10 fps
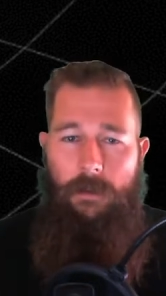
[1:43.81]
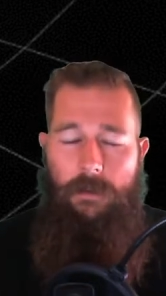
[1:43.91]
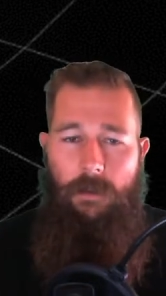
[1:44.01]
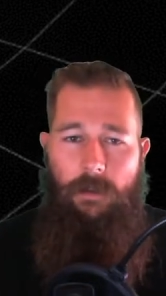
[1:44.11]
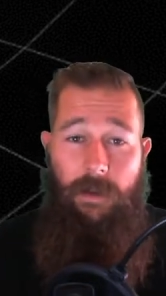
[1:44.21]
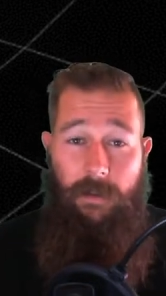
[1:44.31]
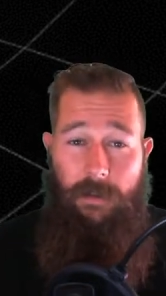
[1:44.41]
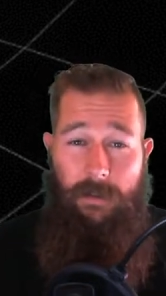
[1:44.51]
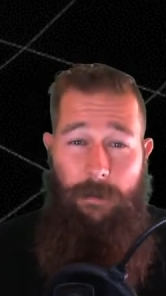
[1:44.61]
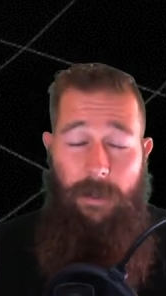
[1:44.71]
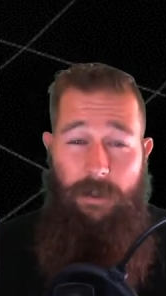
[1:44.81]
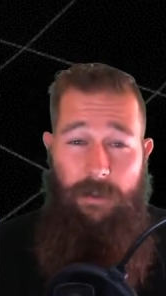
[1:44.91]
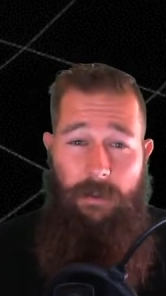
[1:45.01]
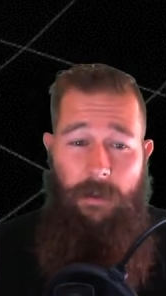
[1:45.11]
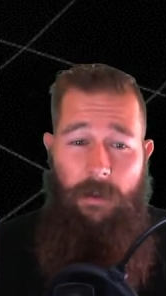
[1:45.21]
So looking at this
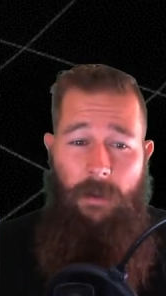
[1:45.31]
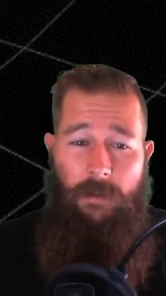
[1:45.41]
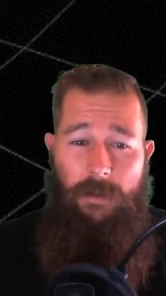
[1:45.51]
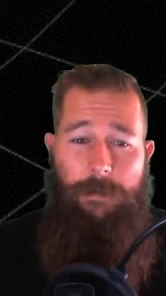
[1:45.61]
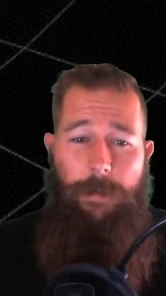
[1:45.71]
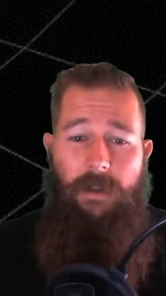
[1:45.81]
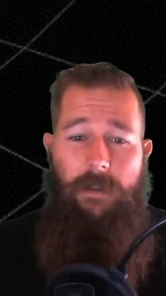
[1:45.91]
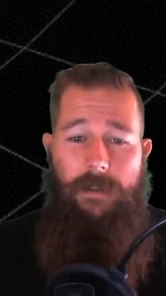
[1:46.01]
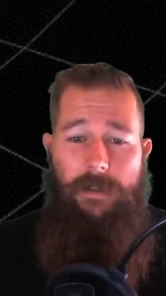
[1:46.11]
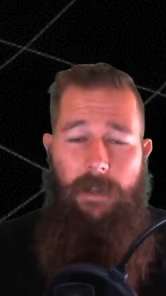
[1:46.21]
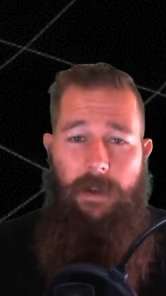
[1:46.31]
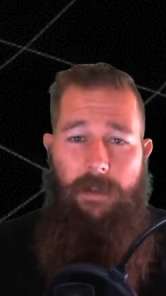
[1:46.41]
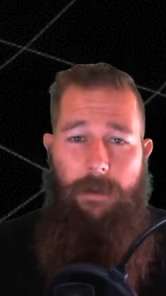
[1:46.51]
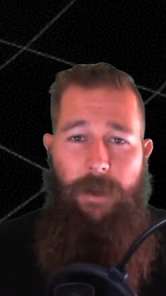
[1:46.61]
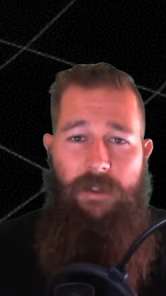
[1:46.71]
equation, the speed of the
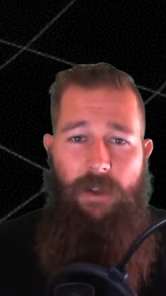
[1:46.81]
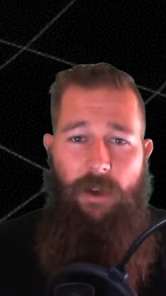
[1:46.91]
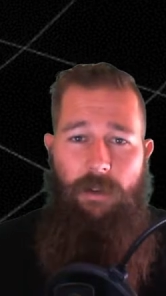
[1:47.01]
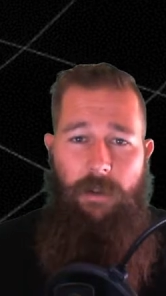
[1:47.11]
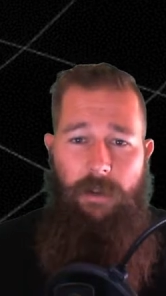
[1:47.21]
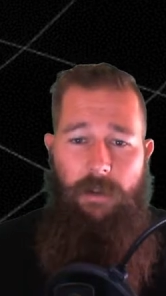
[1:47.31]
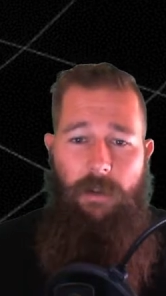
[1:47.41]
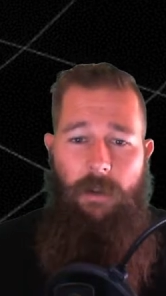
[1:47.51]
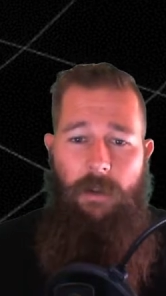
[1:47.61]
satellite depends only